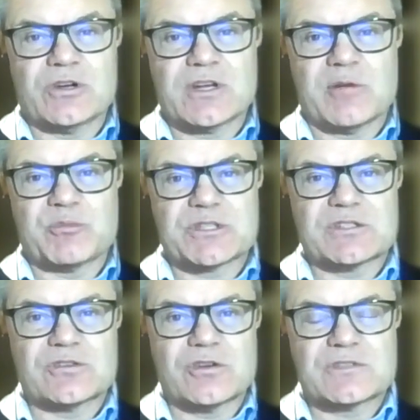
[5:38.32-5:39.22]
If you look at our
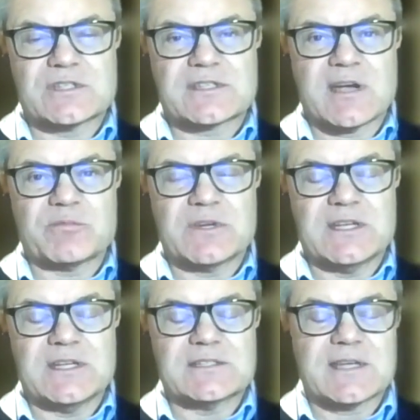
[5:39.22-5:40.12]
business services
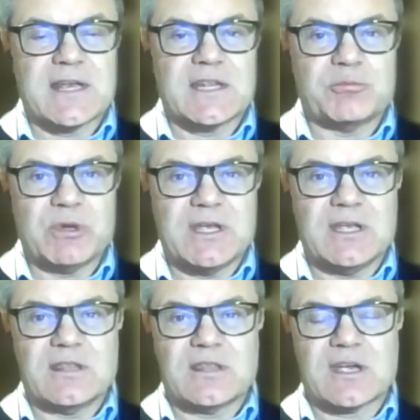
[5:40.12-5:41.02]
companies,
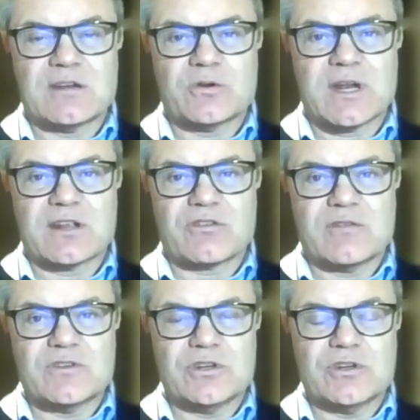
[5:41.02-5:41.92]
ADP, they had organic
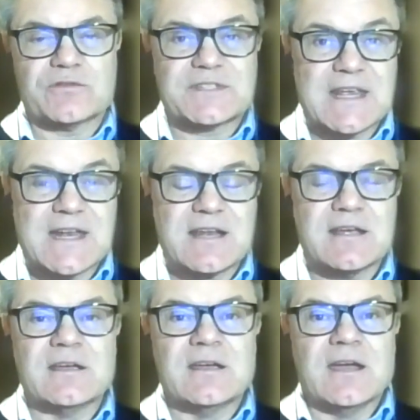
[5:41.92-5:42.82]
revenue of
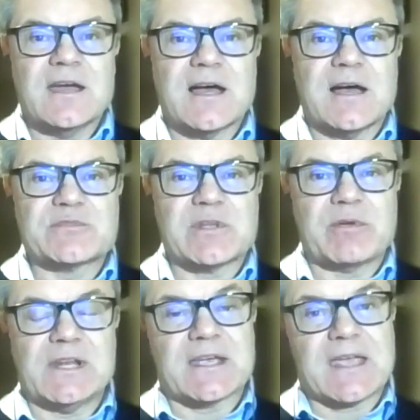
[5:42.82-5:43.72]
10.
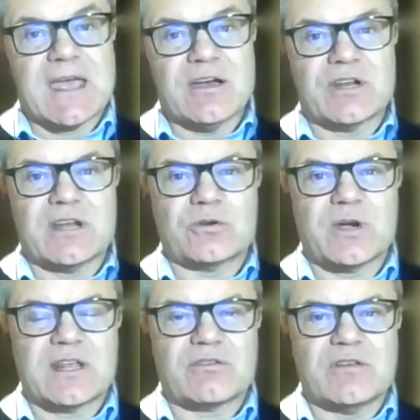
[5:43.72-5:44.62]
Something like Aon had
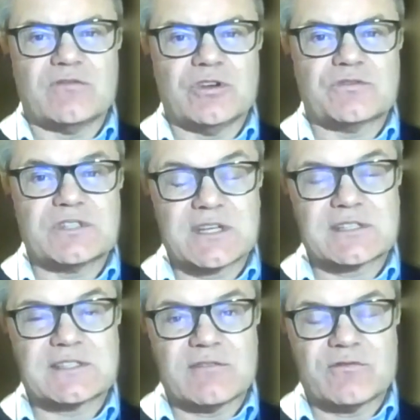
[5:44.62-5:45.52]
organic revenue of
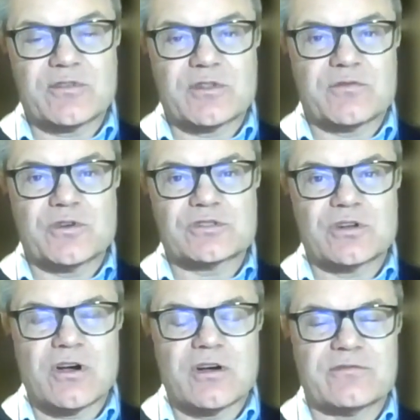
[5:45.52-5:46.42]
6, 7 for the
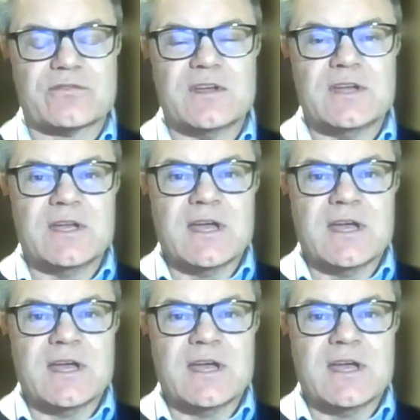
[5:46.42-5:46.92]
first half.